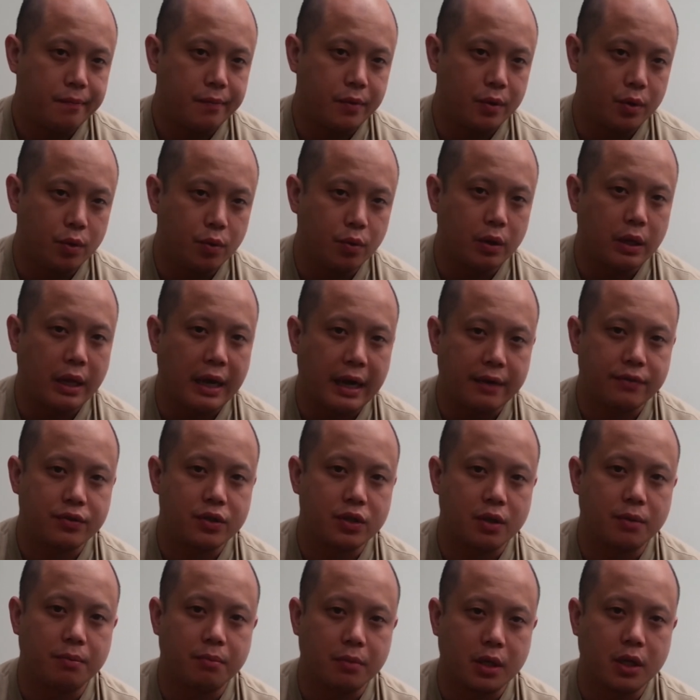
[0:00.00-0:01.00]
you will have
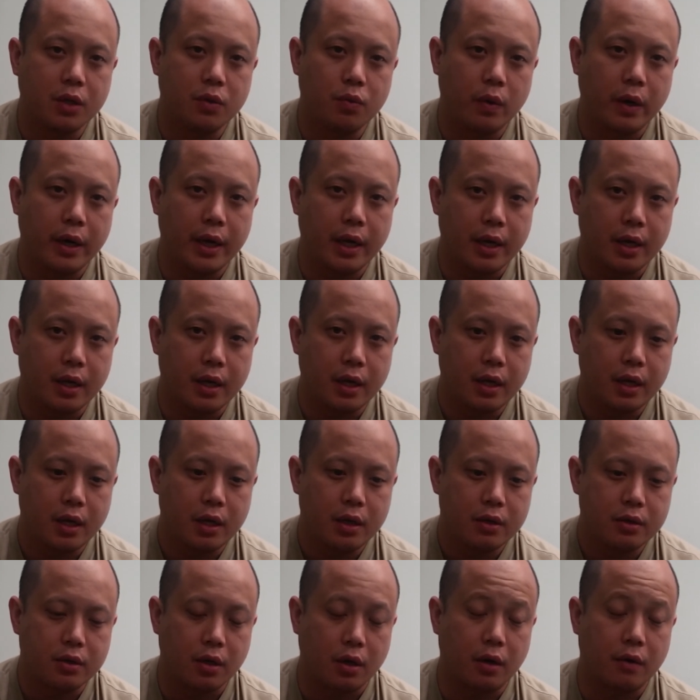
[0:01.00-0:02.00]
some leeway,
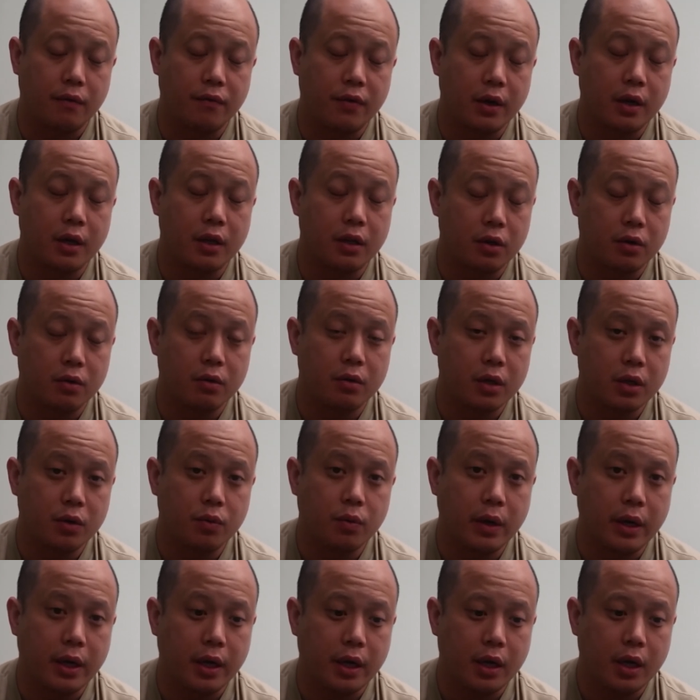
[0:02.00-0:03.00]
very little
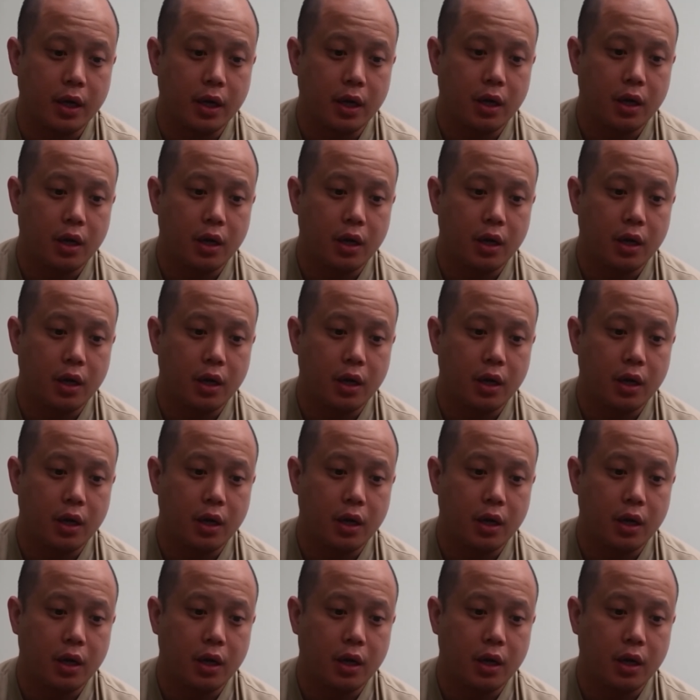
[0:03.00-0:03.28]
leeway